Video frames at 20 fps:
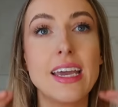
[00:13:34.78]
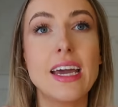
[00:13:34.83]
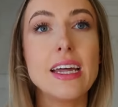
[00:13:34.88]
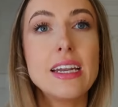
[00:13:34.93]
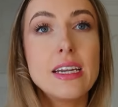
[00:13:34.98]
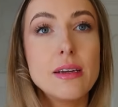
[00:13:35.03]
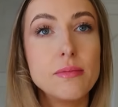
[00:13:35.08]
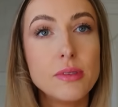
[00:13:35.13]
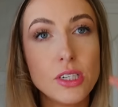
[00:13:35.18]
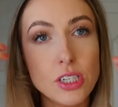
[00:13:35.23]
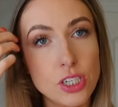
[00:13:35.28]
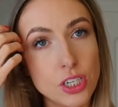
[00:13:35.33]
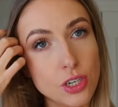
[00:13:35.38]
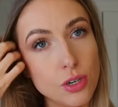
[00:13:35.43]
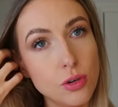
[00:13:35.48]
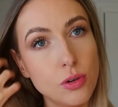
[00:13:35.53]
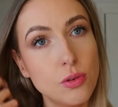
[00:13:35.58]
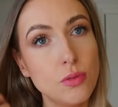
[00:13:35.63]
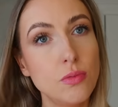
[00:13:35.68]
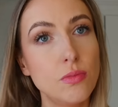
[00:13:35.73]
getting them to
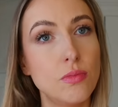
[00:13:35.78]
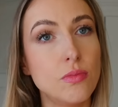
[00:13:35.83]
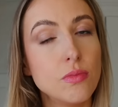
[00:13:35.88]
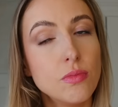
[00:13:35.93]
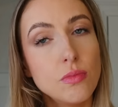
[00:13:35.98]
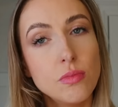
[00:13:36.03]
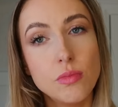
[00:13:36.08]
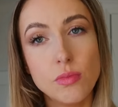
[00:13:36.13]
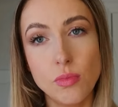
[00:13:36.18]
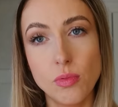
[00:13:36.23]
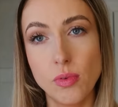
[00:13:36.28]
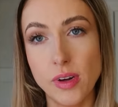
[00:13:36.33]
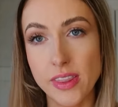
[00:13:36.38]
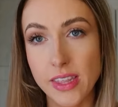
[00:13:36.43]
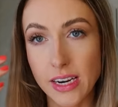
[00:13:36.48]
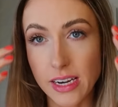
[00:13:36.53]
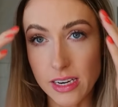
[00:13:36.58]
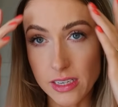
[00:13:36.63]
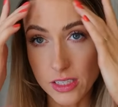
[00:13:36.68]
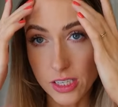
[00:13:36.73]
do what
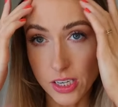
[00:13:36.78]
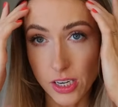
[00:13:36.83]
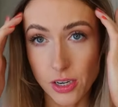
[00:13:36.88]
they need to